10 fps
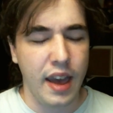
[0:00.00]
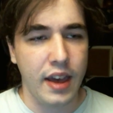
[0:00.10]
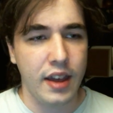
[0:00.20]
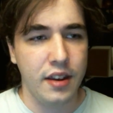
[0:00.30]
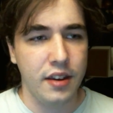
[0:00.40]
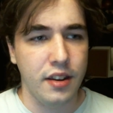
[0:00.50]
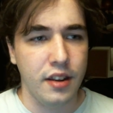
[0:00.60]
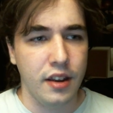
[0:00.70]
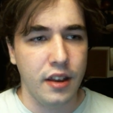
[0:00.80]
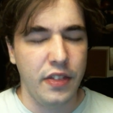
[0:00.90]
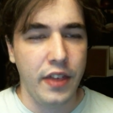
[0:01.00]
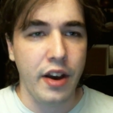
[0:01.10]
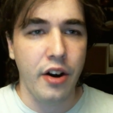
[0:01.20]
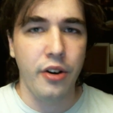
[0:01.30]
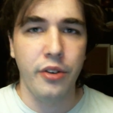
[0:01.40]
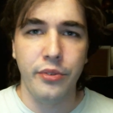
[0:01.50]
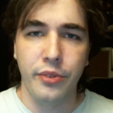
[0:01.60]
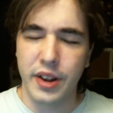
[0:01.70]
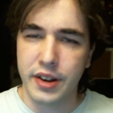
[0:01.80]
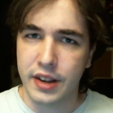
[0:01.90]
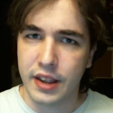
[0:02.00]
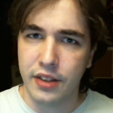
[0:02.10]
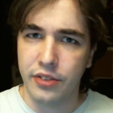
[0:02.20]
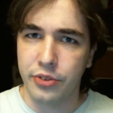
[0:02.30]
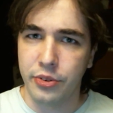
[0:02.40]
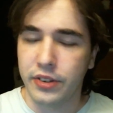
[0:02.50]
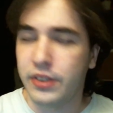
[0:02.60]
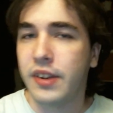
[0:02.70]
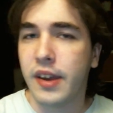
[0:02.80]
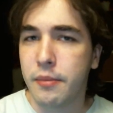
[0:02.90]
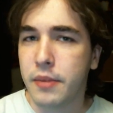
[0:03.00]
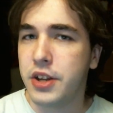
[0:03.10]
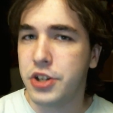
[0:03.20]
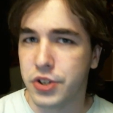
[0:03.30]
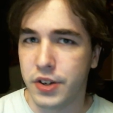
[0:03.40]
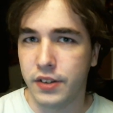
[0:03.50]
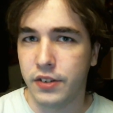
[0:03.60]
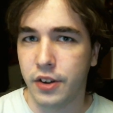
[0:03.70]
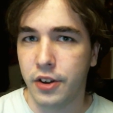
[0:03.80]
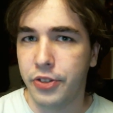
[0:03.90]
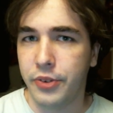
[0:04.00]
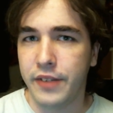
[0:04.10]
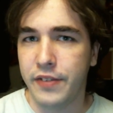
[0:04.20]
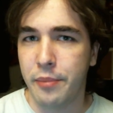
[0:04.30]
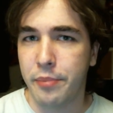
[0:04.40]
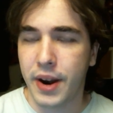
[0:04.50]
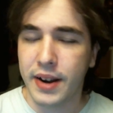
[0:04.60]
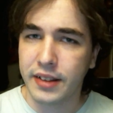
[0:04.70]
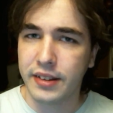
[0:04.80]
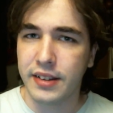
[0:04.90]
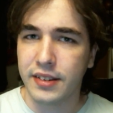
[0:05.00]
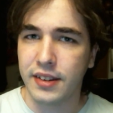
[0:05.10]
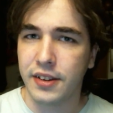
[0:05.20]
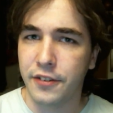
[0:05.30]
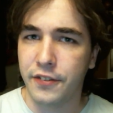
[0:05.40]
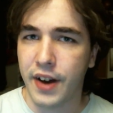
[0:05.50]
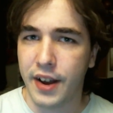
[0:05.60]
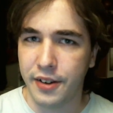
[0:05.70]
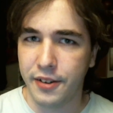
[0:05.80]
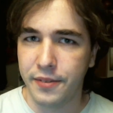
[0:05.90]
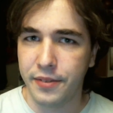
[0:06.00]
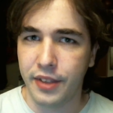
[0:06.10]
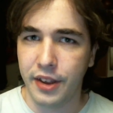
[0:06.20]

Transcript: And they all run in through the same entrance, all three of them practically in single file.